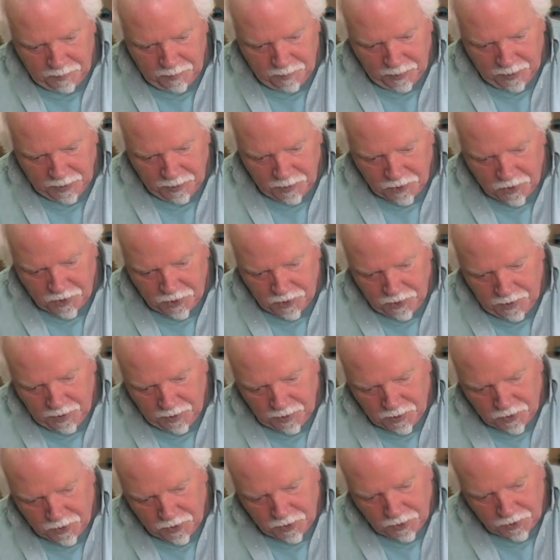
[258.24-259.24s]
but it's,
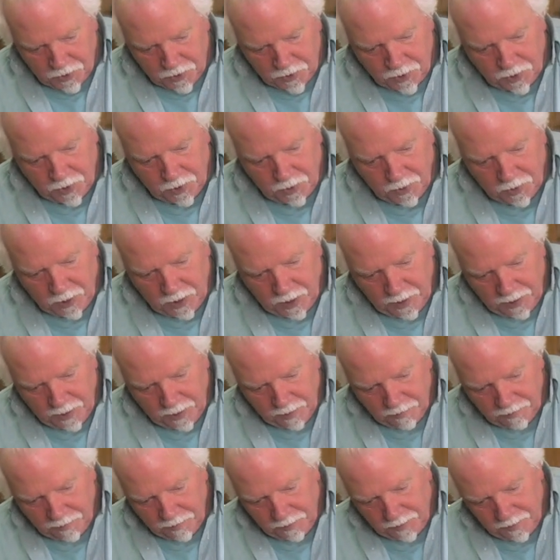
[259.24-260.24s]
it's just to kind
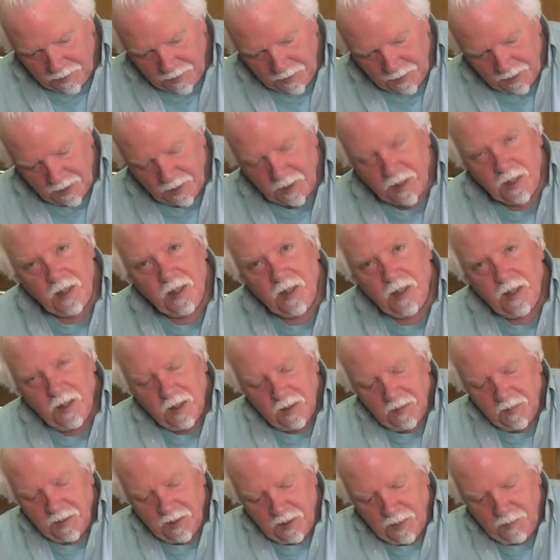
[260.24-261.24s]
of
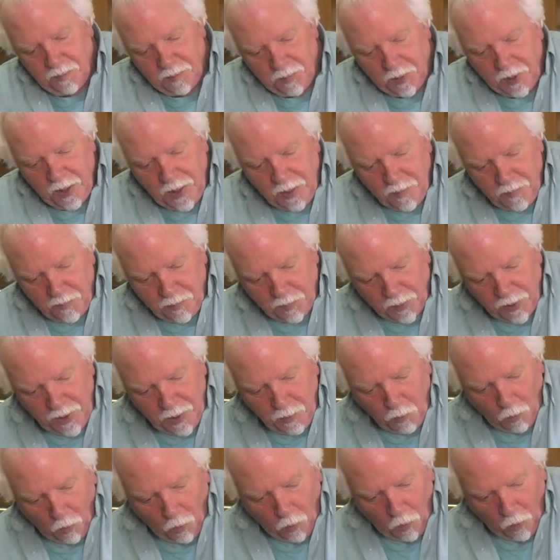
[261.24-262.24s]
pre,
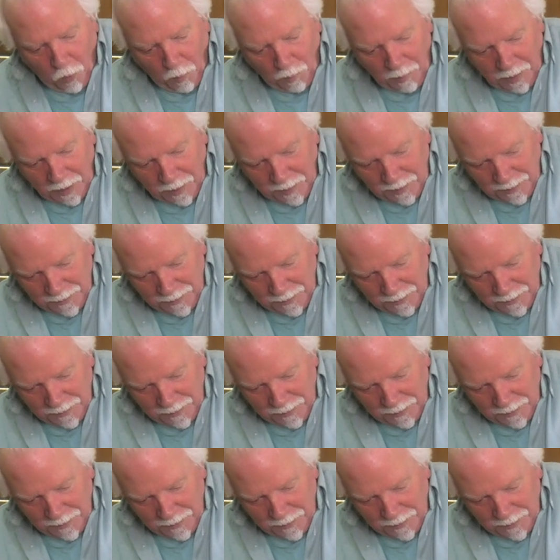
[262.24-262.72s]
pre-warm